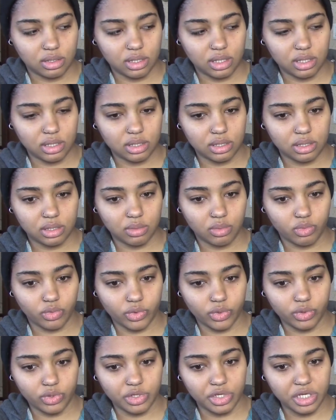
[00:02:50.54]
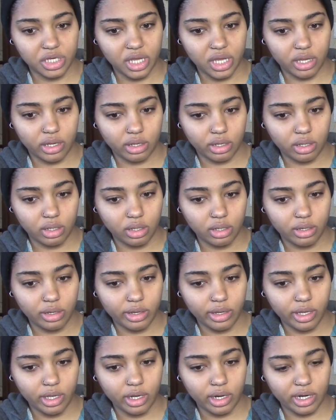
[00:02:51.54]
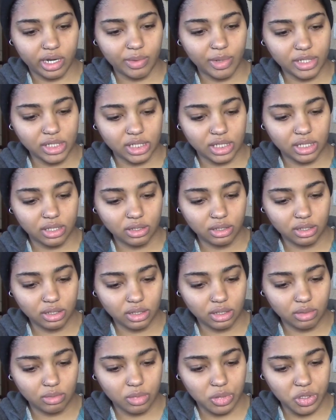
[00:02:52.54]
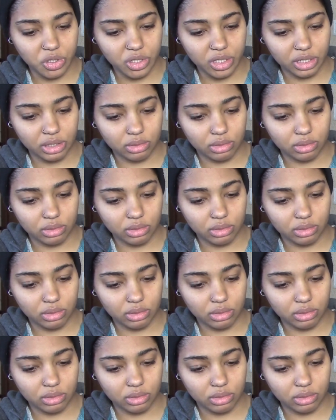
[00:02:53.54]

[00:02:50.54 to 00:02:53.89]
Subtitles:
This is some rude shit. Are they about to kill this little boy?